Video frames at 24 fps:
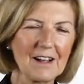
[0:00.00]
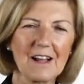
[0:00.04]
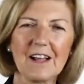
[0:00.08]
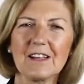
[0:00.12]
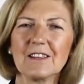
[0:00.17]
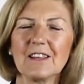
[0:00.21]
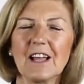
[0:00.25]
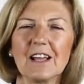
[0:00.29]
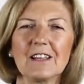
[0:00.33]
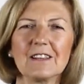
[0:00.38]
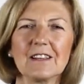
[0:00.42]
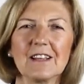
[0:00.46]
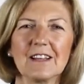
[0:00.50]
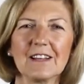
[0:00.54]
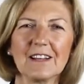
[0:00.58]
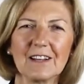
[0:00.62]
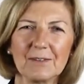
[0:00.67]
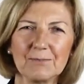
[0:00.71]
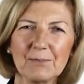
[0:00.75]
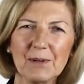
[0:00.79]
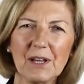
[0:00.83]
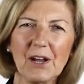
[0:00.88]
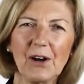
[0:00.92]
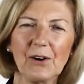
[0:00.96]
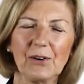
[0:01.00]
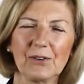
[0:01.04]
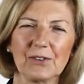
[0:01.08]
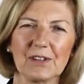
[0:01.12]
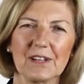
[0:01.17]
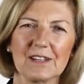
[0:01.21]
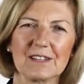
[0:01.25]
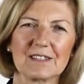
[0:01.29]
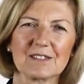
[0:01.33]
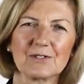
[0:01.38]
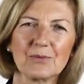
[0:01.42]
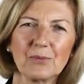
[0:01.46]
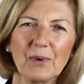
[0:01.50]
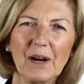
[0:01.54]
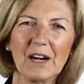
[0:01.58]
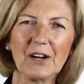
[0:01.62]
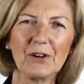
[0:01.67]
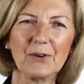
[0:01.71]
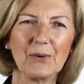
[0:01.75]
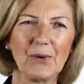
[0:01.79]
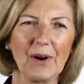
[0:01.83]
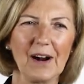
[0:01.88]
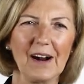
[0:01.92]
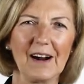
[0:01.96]
and, and, and be honest where
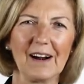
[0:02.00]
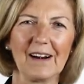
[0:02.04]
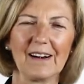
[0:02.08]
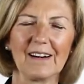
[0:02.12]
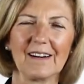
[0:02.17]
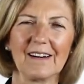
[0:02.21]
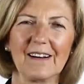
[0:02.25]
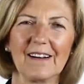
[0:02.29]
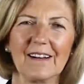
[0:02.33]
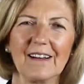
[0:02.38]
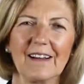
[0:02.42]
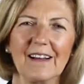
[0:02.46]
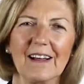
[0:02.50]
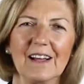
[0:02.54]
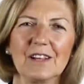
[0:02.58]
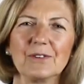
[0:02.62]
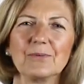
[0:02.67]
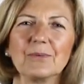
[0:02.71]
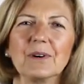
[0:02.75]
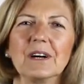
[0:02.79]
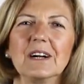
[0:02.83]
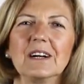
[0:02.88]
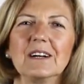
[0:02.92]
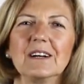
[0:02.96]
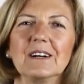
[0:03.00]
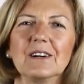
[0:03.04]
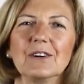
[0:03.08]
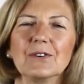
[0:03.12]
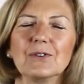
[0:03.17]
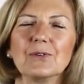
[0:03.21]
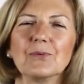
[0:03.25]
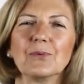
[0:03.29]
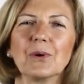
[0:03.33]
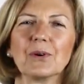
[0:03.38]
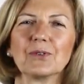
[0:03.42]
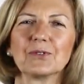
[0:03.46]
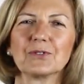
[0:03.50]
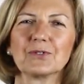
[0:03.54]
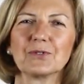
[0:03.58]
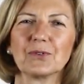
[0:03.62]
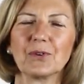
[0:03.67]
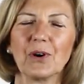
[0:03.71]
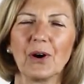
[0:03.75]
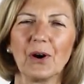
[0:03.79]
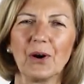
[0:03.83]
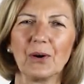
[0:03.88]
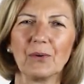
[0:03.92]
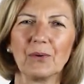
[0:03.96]
you are and where you want to
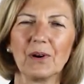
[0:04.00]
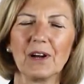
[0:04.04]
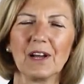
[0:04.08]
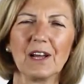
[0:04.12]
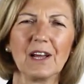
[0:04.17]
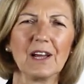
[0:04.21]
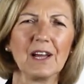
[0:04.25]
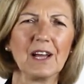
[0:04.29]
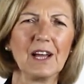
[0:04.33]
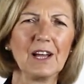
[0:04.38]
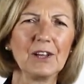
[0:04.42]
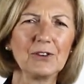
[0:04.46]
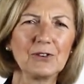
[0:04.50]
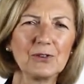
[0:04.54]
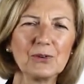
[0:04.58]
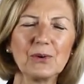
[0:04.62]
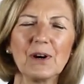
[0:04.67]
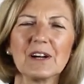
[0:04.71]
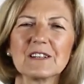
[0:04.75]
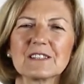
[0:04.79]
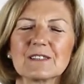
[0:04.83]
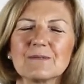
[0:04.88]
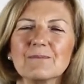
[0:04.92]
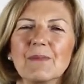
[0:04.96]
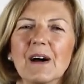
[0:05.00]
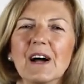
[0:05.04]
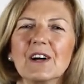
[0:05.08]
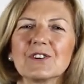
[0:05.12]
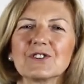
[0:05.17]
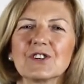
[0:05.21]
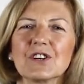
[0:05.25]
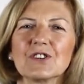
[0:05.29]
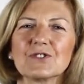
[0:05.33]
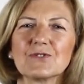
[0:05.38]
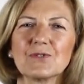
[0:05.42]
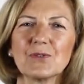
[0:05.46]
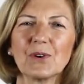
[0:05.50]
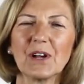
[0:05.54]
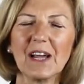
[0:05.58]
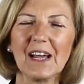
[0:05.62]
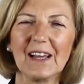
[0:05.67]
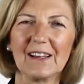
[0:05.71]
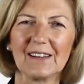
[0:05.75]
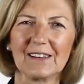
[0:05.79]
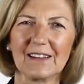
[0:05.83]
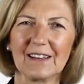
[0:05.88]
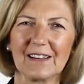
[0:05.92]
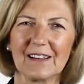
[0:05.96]
go. And do as much as you
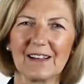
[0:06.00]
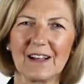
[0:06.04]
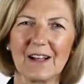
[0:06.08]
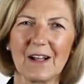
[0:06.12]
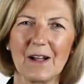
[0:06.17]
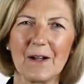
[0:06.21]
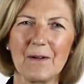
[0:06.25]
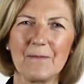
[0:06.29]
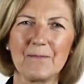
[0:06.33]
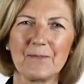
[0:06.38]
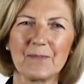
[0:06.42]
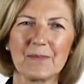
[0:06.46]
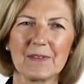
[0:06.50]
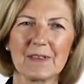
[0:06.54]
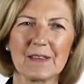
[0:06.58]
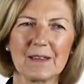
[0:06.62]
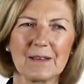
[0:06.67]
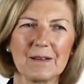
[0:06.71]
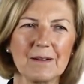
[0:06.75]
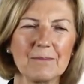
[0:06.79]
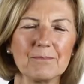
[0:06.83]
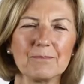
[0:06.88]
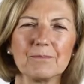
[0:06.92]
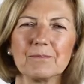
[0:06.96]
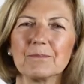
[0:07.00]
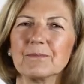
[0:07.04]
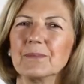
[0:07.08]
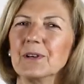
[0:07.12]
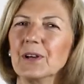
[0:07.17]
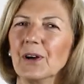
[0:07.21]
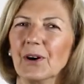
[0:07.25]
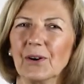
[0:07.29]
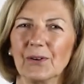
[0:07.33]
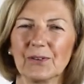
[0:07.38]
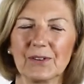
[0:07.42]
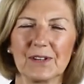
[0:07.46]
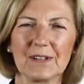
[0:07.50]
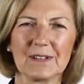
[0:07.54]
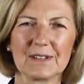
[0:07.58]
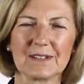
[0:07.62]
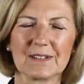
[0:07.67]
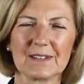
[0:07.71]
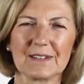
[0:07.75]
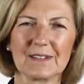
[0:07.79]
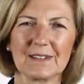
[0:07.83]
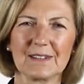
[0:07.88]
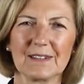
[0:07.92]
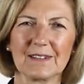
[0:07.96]
can. Be
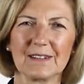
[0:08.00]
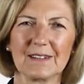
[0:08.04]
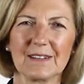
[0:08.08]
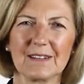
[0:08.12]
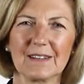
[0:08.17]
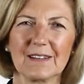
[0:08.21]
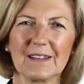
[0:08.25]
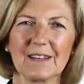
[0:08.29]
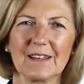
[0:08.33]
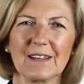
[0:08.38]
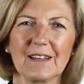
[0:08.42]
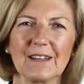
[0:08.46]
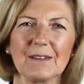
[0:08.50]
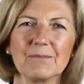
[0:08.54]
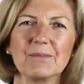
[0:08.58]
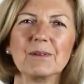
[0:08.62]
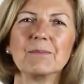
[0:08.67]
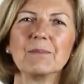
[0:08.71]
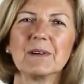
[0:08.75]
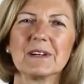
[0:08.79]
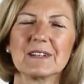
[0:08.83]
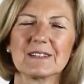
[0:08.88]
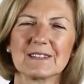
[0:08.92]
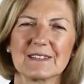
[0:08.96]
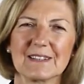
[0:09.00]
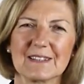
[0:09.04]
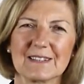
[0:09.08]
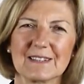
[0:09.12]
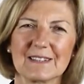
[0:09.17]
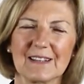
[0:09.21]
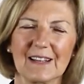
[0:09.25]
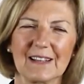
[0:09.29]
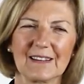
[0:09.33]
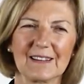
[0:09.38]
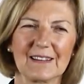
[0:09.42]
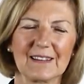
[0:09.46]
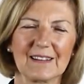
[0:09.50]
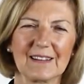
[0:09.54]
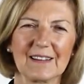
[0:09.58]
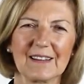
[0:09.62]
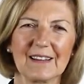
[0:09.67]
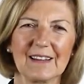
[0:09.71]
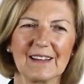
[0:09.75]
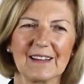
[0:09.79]
honest. Be persistent.